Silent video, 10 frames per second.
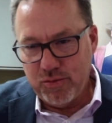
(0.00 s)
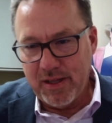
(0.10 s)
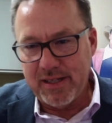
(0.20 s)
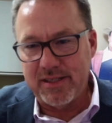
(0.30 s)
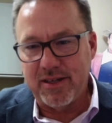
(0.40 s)
Here's
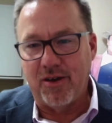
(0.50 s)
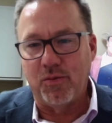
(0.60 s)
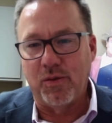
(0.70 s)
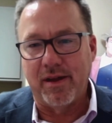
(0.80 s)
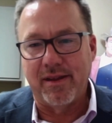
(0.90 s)
what they
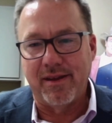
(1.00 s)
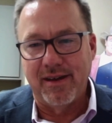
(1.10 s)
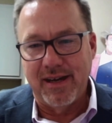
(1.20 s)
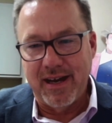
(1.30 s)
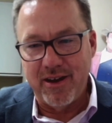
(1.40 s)
started with.
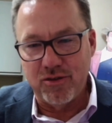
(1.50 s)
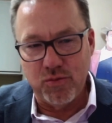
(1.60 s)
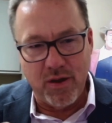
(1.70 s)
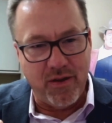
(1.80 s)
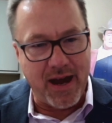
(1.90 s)

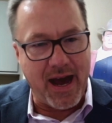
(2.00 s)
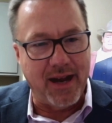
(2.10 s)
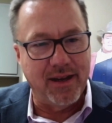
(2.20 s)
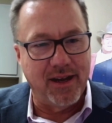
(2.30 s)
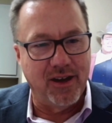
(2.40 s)
Here's where they're
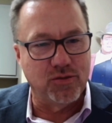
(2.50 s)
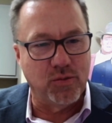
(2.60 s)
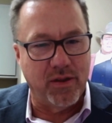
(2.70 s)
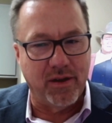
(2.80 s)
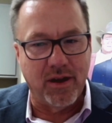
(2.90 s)
at. Here's
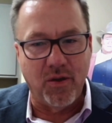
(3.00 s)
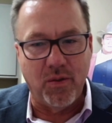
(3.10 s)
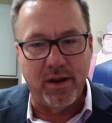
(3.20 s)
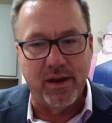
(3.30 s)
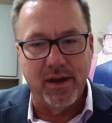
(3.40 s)
where they're
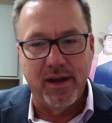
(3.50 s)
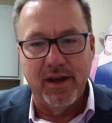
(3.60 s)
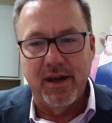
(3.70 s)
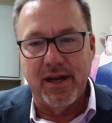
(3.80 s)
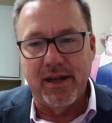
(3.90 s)
going.
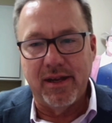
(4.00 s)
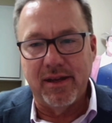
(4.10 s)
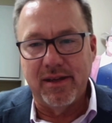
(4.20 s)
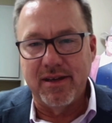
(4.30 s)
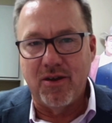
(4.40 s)

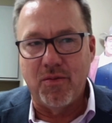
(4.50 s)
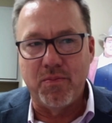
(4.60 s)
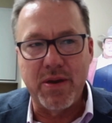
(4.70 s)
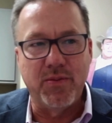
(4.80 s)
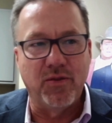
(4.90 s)
And,
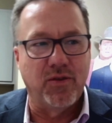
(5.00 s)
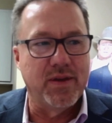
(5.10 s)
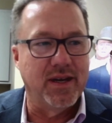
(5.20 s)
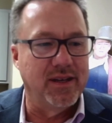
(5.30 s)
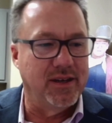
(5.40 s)
people
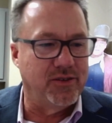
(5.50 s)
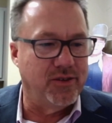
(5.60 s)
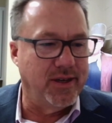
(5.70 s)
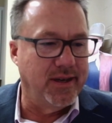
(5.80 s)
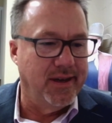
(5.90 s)
from the
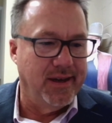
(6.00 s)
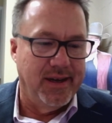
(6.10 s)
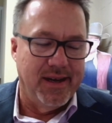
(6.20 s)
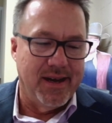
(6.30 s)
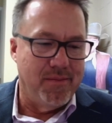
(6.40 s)
industry
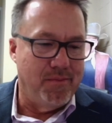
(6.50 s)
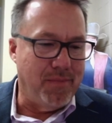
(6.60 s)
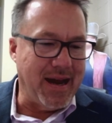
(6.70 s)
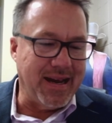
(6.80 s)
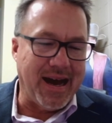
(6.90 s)

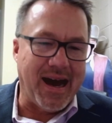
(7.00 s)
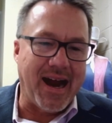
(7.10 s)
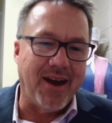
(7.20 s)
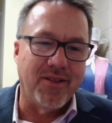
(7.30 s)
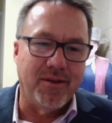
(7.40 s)
might not
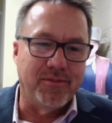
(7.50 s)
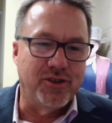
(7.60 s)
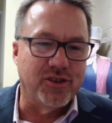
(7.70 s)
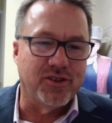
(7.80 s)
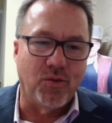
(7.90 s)
hire them
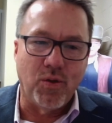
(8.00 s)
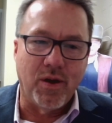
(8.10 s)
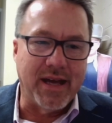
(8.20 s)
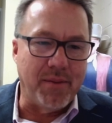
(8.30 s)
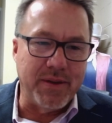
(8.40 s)
just to
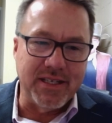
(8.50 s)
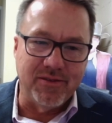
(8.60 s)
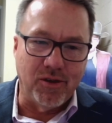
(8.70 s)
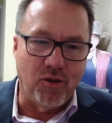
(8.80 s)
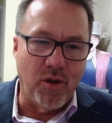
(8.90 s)
run that
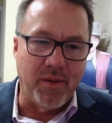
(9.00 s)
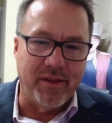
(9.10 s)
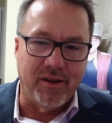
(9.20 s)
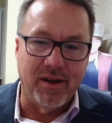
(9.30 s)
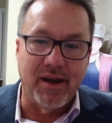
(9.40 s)
piece of
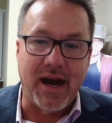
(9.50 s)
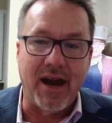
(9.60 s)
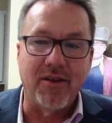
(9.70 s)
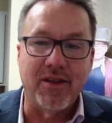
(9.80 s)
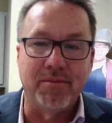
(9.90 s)
equipment. They're going to
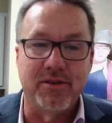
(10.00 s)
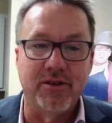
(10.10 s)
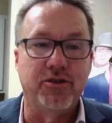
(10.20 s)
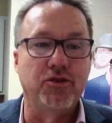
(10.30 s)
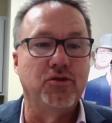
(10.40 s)
hire them
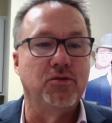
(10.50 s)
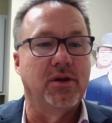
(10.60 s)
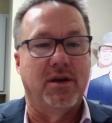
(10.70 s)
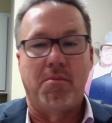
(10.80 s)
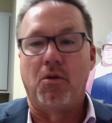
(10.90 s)
to
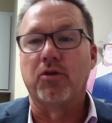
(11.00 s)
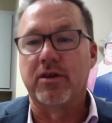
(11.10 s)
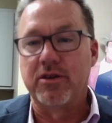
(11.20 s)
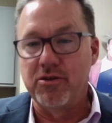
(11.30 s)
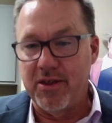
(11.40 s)
do a
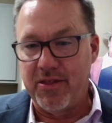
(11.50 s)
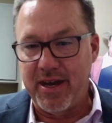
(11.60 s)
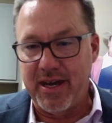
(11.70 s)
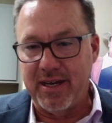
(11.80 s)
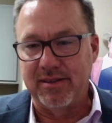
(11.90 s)
multitude of
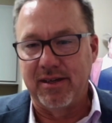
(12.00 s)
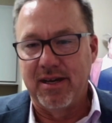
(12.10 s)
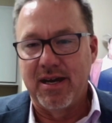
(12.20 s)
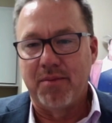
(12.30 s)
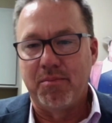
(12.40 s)
things,